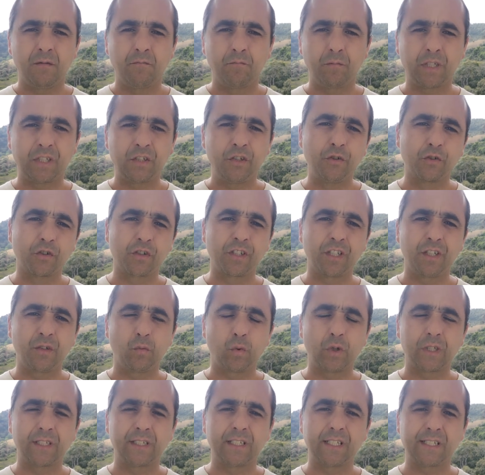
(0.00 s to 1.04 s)
But usually
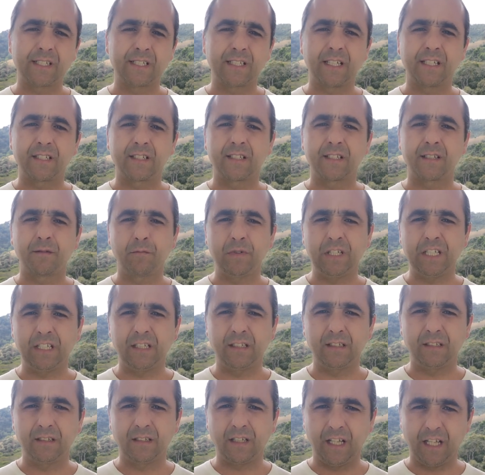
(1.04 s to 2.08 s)
what this tends to
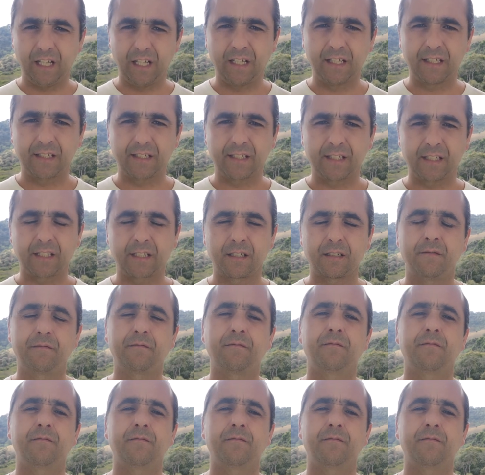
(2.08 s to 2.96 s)
mean is